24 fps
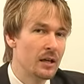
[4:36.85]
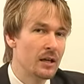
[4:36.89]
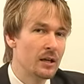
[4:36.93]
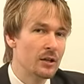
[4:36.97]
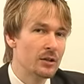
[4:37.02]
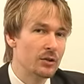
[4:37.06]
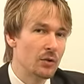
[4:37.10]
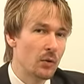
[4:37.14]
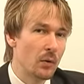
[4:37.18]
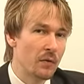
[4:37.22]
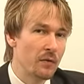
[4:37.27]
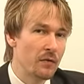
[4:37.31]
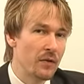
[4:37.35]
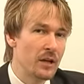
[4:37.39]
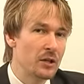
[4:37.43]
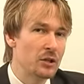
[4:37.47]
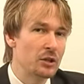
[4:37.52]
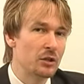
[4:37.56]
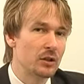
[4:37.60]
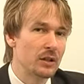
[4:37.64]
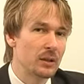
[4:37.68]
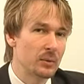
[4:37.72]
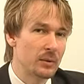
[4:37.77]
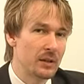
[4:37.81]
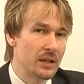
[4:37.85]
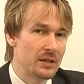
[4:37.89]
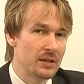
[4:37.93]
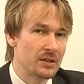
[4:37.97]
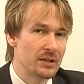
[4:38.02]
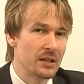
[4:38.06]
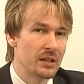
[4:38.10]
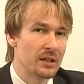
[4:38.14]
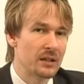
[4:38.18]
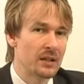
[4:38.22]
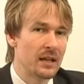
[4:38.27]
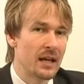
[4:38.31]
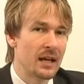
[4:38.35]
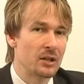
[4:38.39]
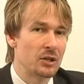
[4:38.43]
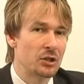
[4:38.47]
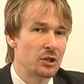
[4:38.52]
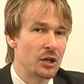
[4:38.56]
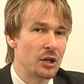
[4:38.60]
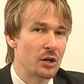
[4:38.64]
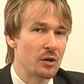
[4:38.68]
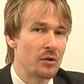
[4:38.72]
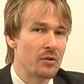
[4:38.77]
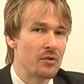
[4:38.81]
So eventually when they sit in that chair,